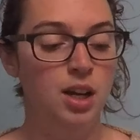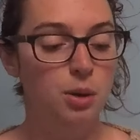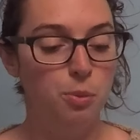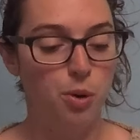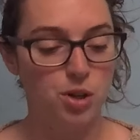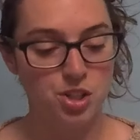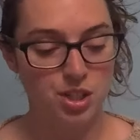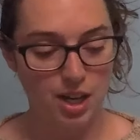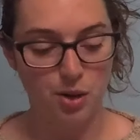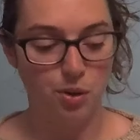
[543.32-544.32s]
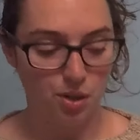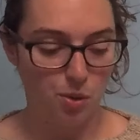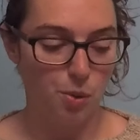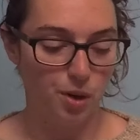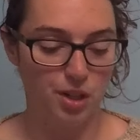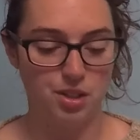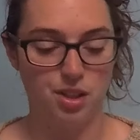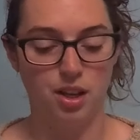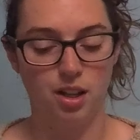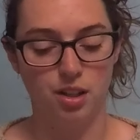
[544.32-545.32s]
portioned out according to the
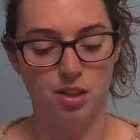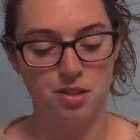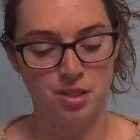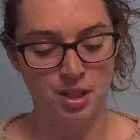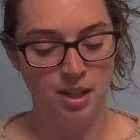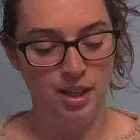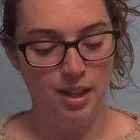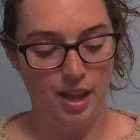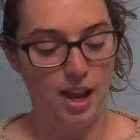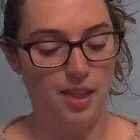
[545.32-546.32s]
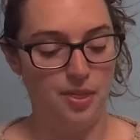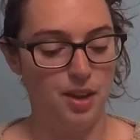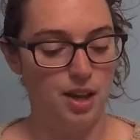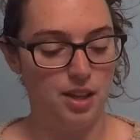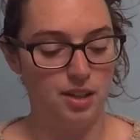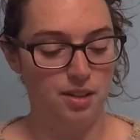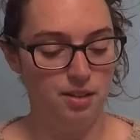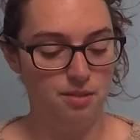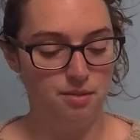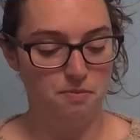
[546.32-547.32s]
colors, and then
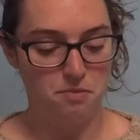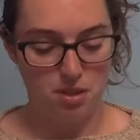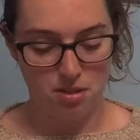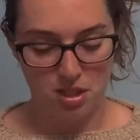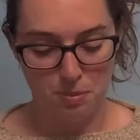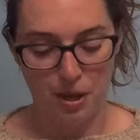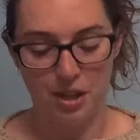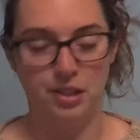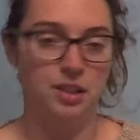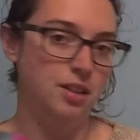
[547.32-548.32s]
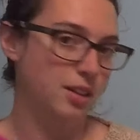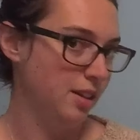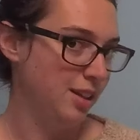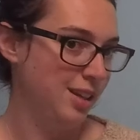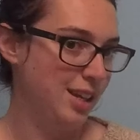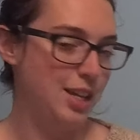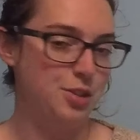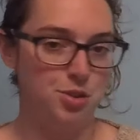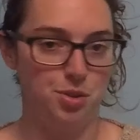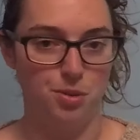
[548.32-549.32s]
spun
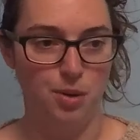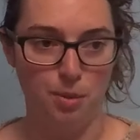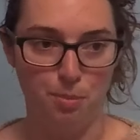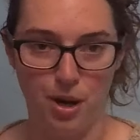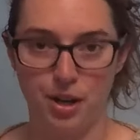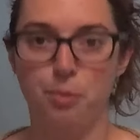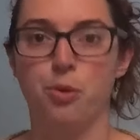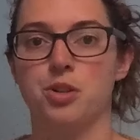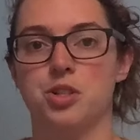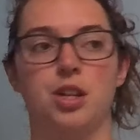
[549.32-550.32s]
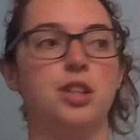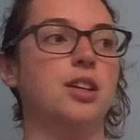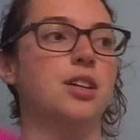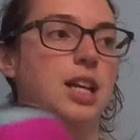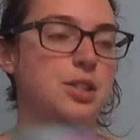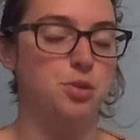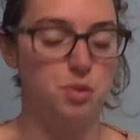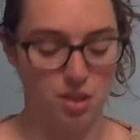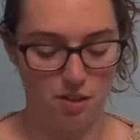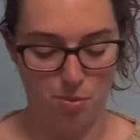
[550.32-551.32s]
into a body portion and 2
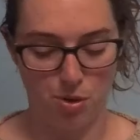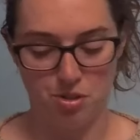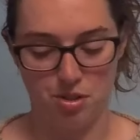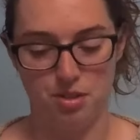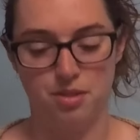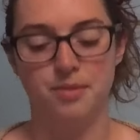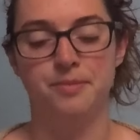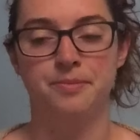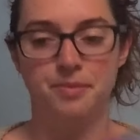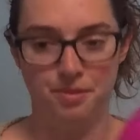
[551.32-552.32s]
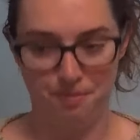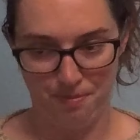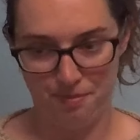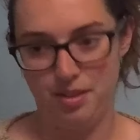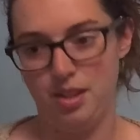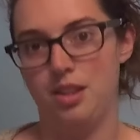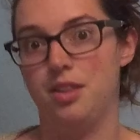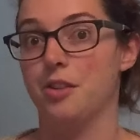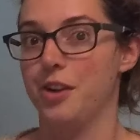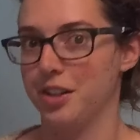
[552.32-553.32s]
sleeve portions.
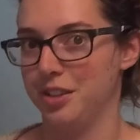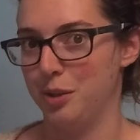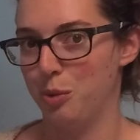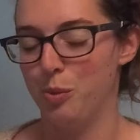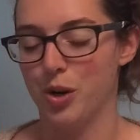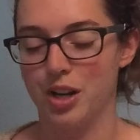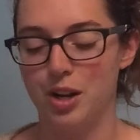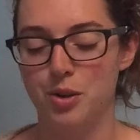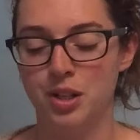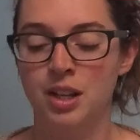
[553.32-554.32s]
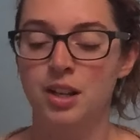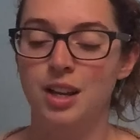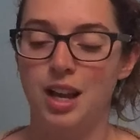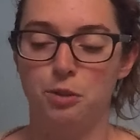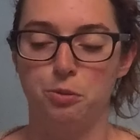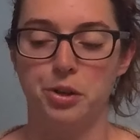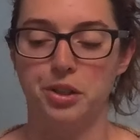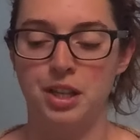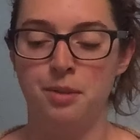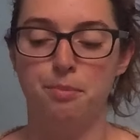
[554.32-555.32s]
Theoretically, it will work out, and
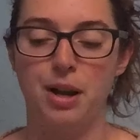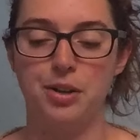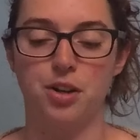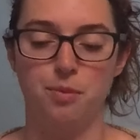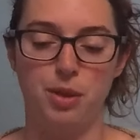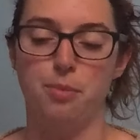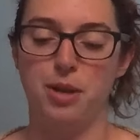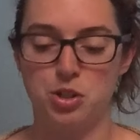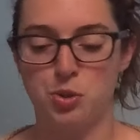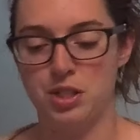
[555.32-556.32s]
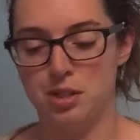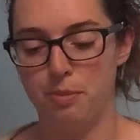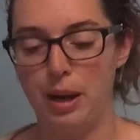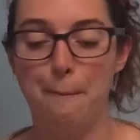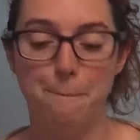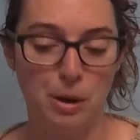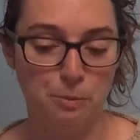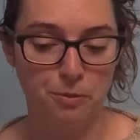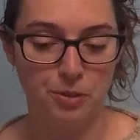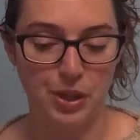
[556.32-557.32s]
really might not have been the best choice to buy a bump
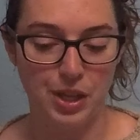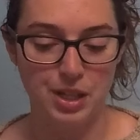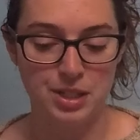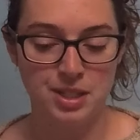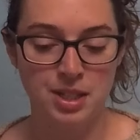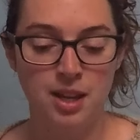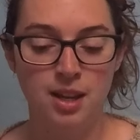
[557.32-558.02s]
for this